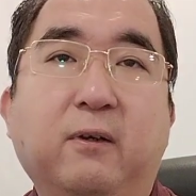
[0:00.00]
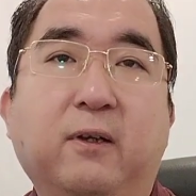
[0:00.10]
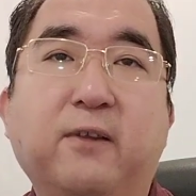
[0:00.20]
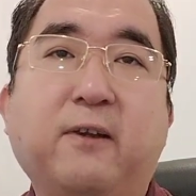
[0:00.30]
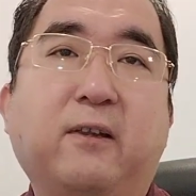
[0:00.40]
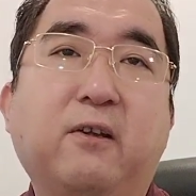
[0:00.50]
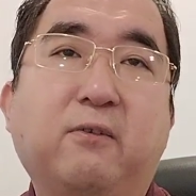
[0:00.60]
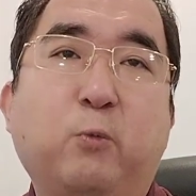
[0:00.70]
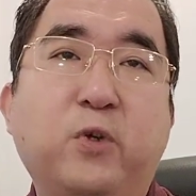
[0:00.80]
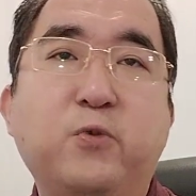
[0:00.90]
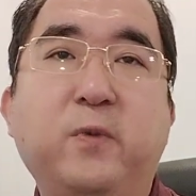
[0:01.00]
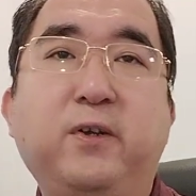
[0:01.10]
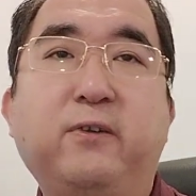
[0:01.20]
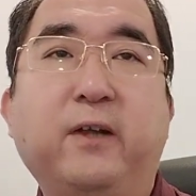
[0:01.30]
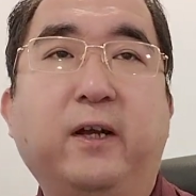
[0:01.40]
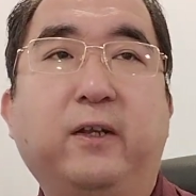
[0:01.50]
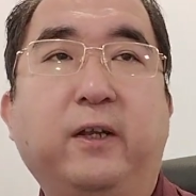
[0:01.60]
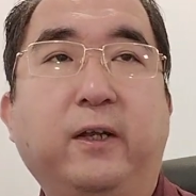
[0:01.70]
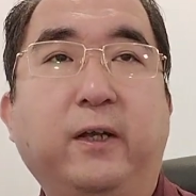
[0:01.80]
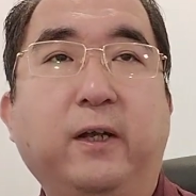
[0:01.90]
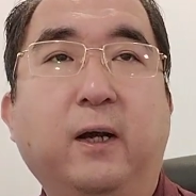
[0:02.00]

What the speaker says: The sectors, which means that the